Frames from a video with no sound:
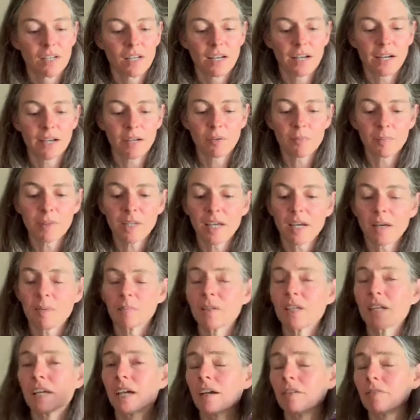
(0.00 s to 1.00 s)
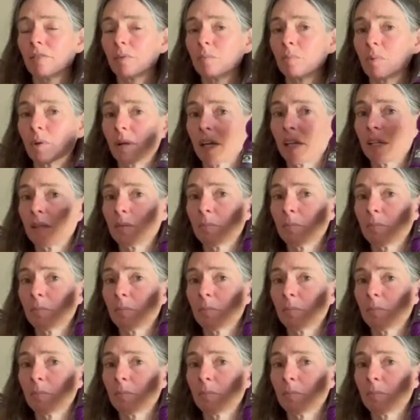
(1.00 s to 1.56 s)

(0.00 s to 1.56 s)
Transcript: I would be happy to have a bright